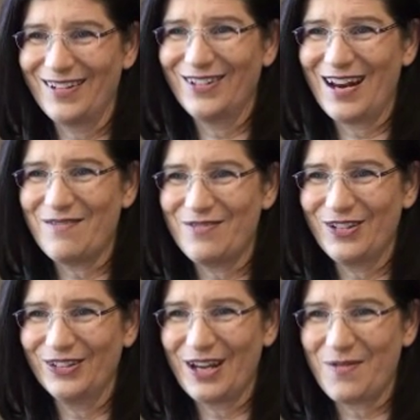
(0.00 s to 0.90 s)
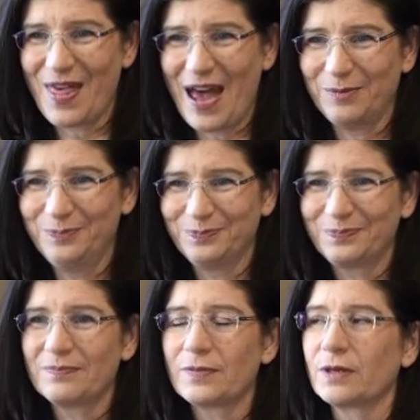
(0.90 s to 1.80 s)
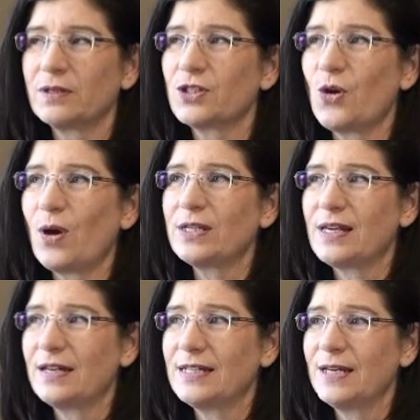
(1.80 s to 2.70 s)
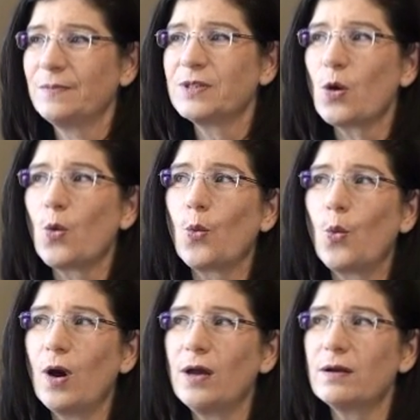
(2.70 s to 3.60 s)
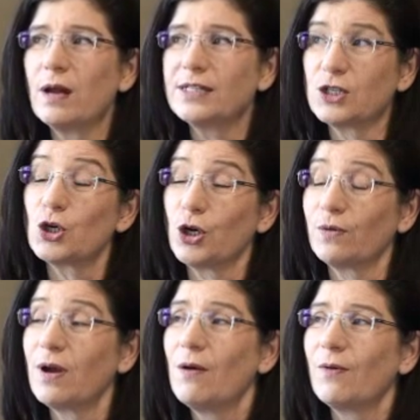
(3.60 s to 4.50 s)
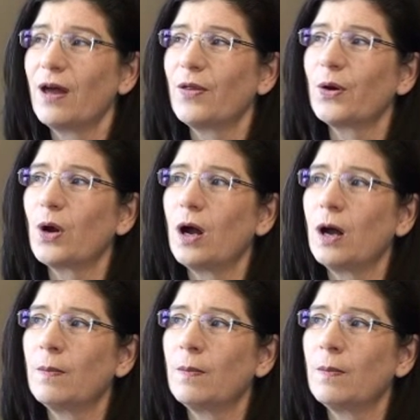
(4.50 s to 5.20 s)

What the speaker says: you can have a field day with that. So I said to him, I said to her, rather,